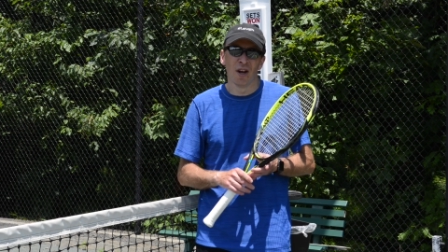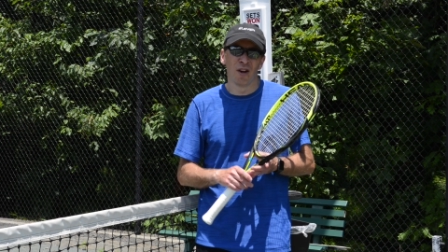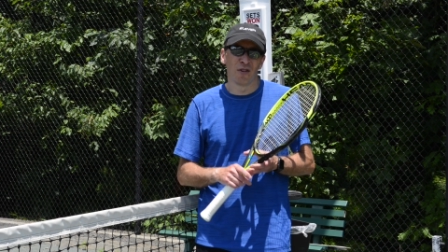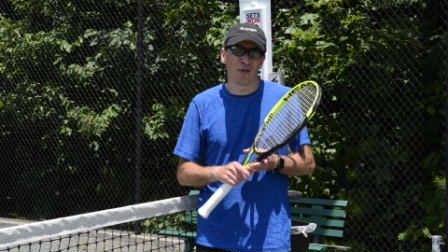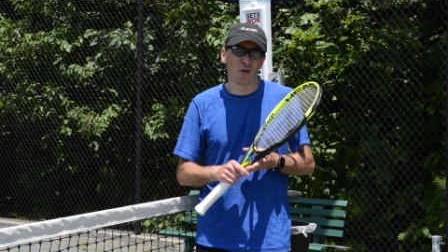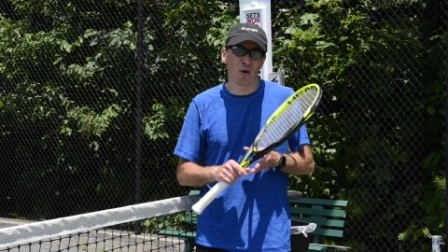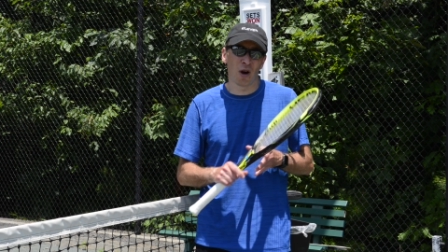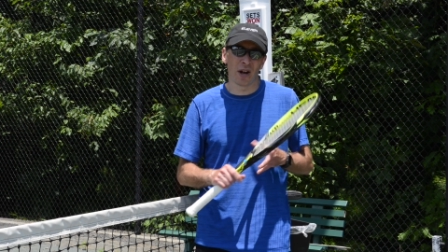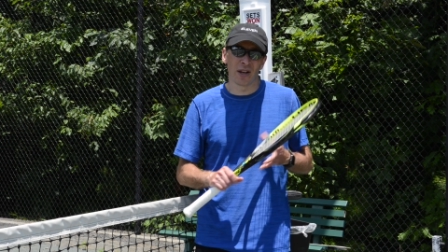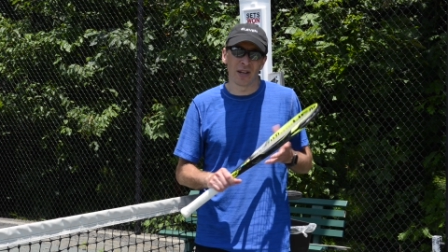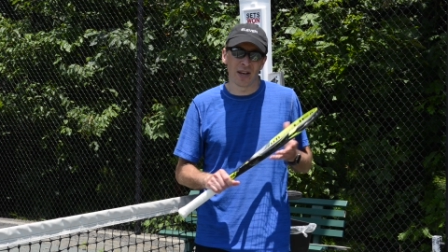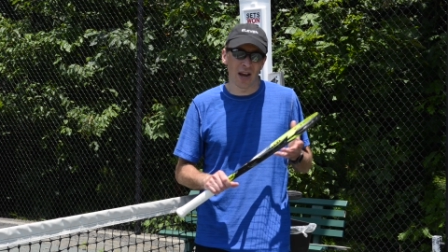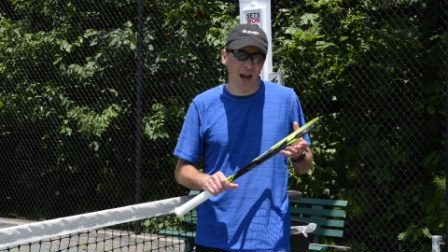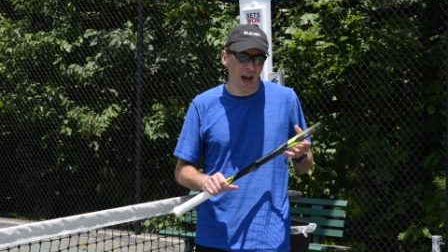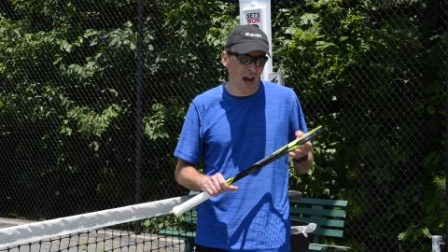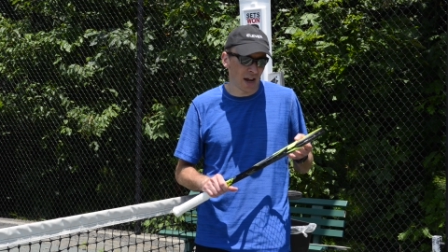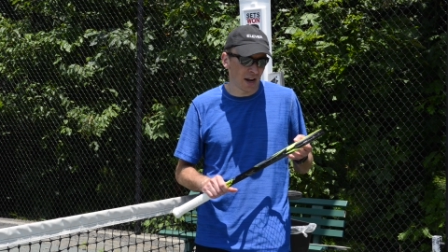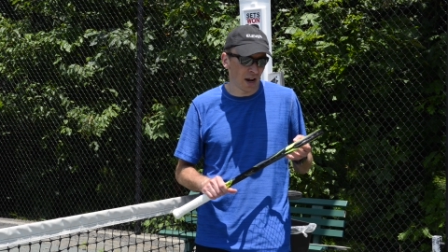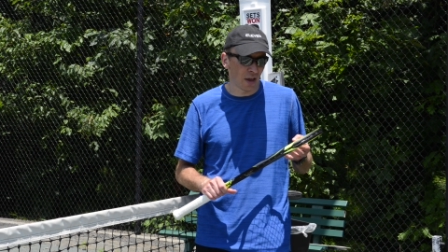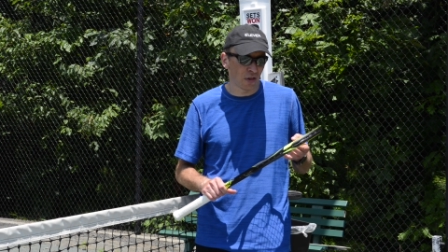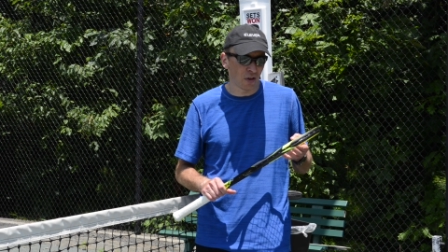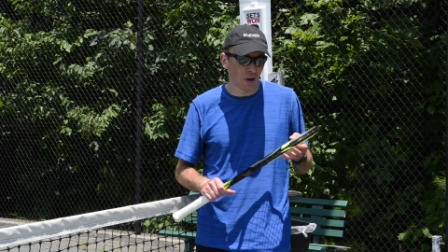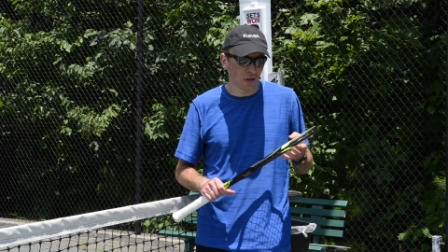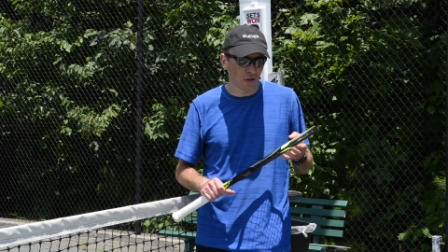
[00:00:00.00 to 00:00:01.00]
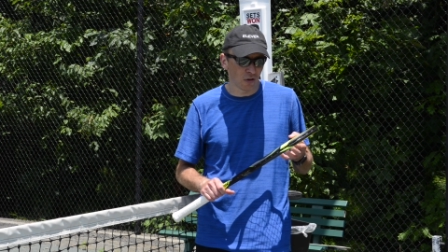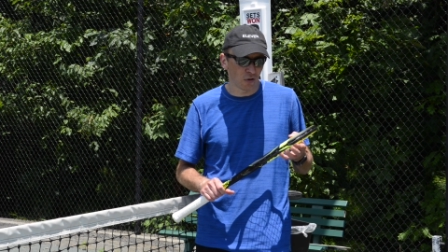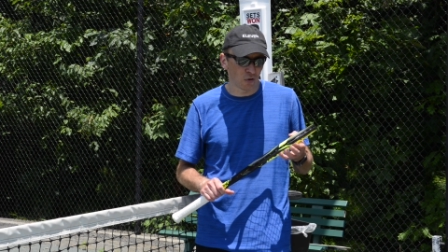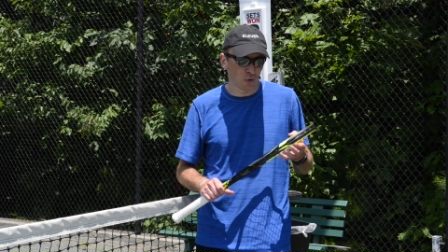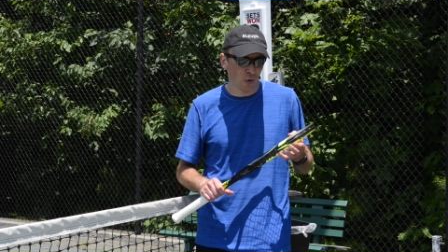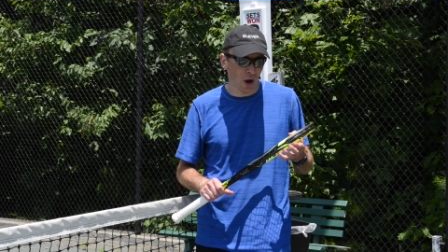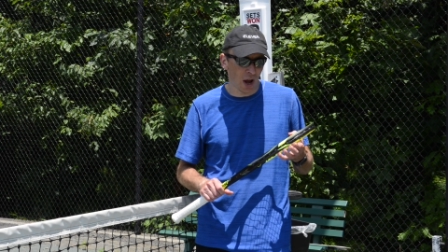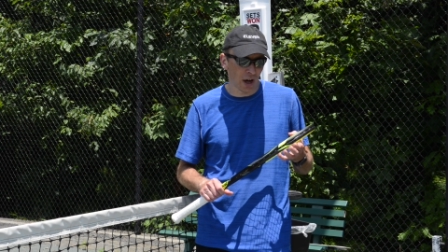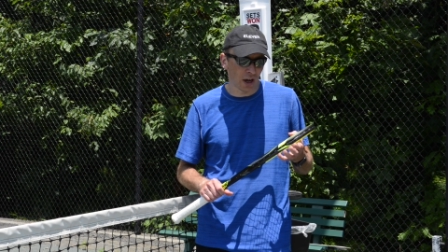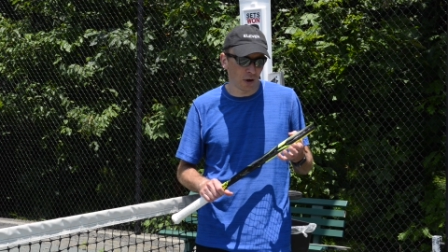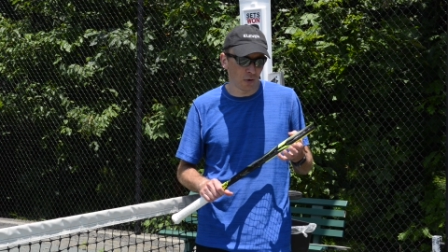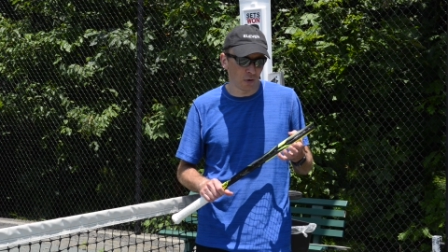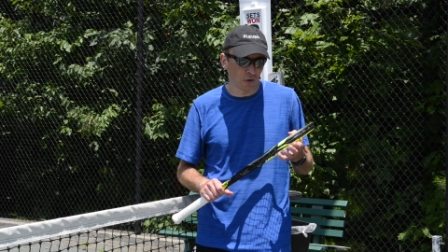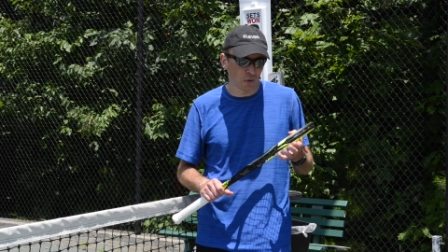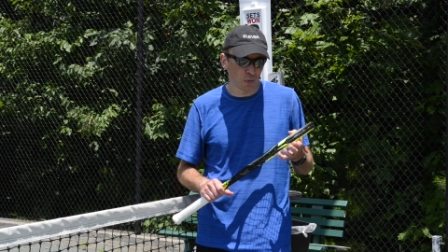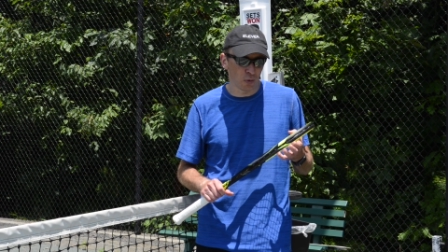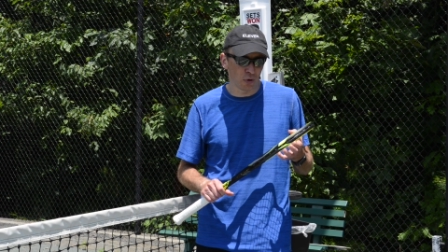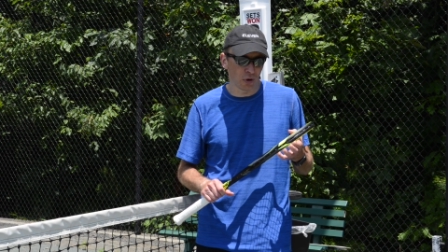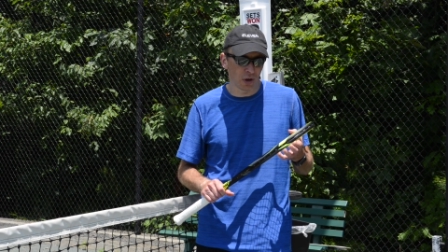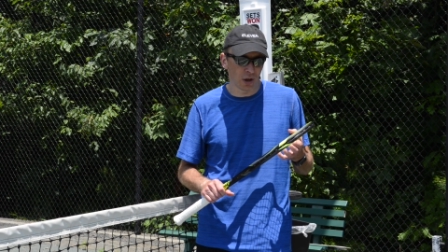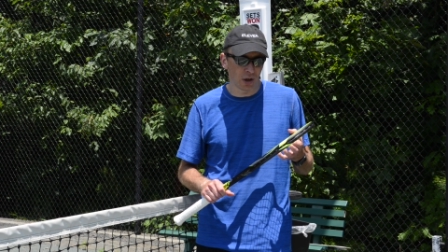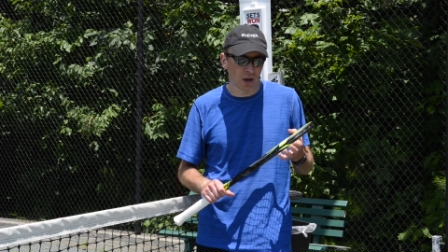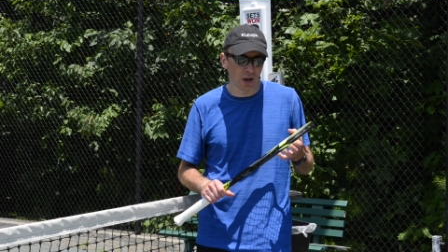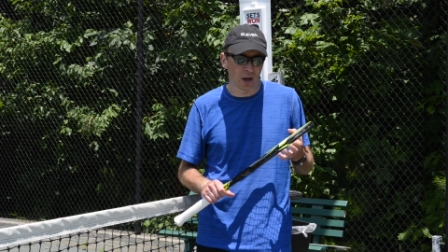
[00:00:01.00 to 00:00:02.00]
So at net, I thought this racket was
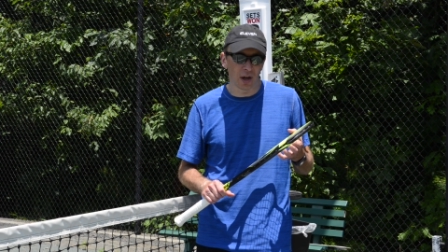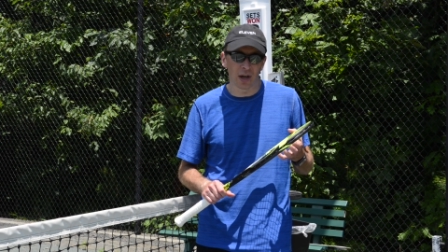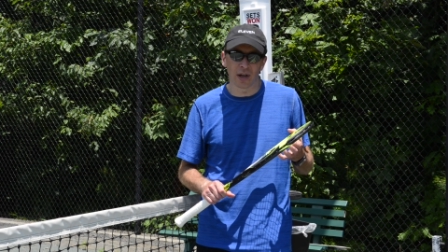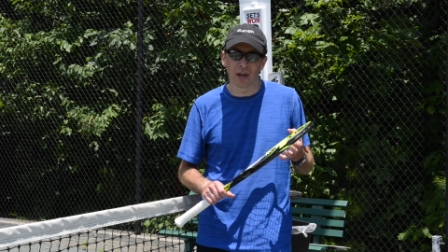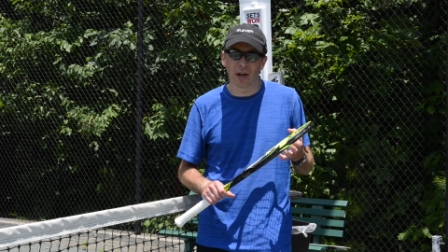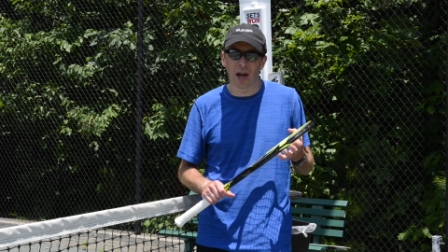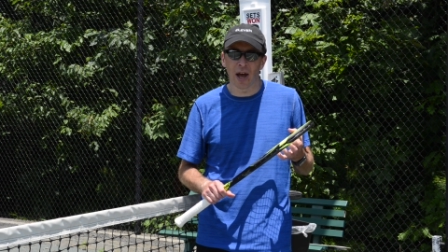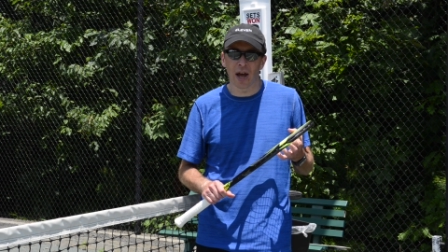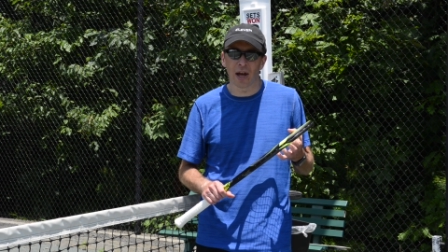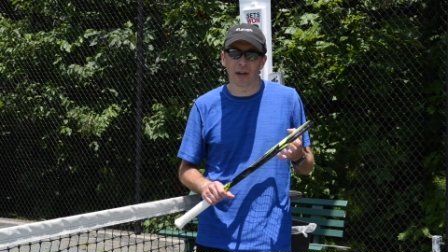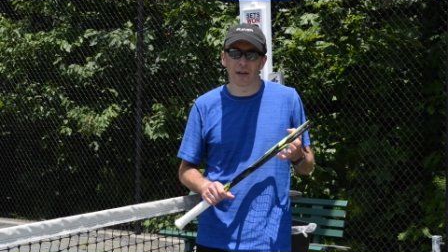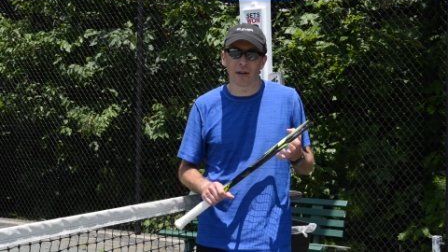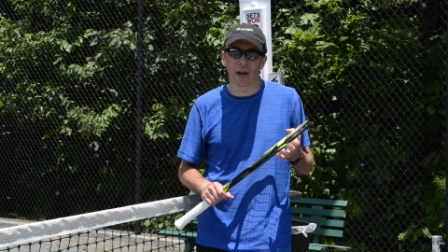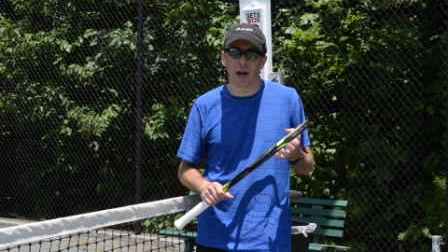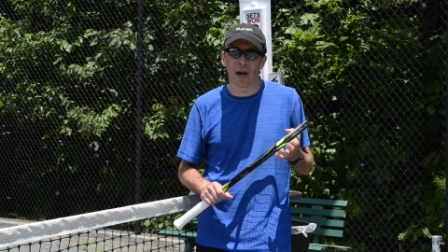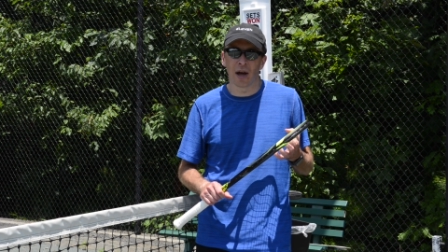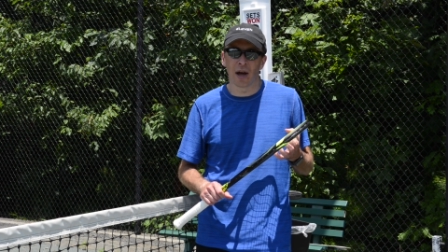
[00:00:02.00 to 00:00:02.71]
pretty good at net